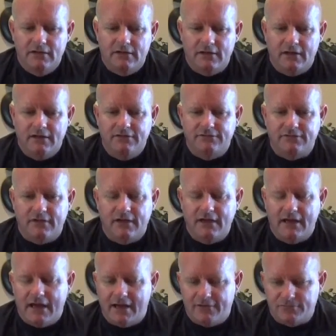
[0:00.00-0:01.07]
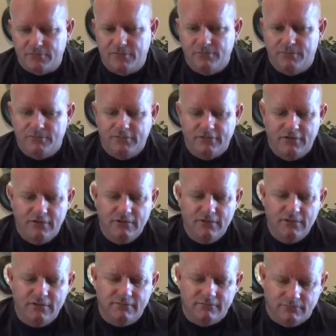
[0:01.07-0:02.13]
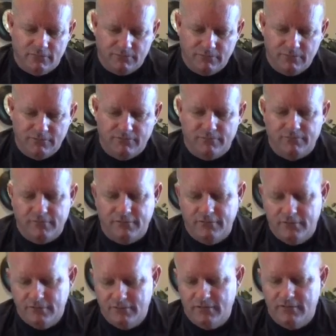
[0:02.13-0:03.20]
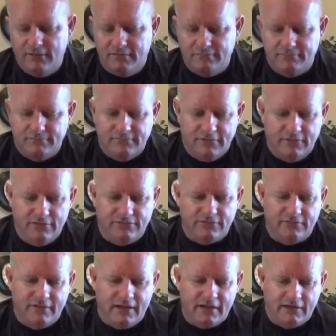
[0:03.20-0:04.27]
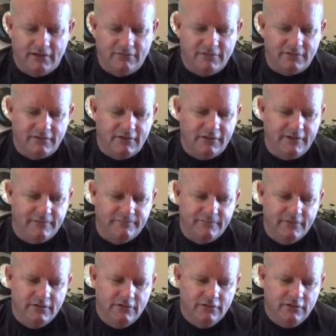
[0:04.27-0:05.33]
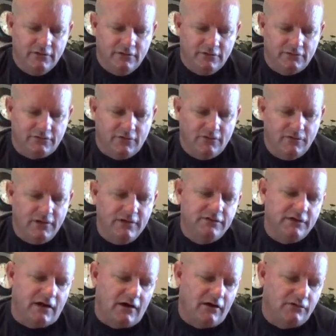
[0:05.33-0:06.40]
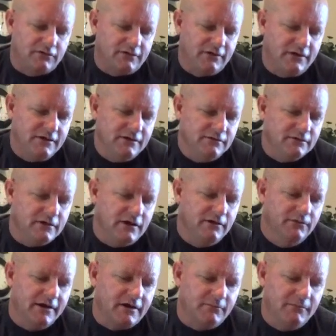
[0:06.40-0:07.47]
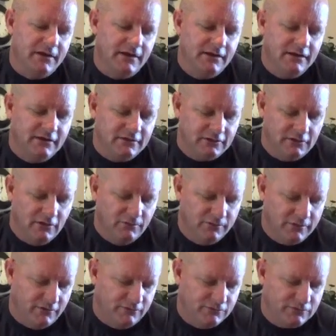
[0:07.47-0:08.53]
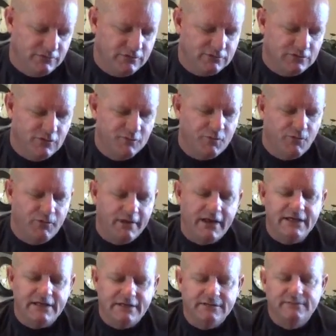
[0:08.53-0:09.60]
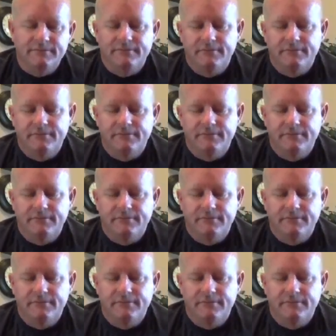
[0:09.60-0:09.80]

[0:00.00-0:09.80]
he asked what he wanted to do it, what we were wanting to do with it, and this and that and everything. So he talked. He recommended going on to a 2.8.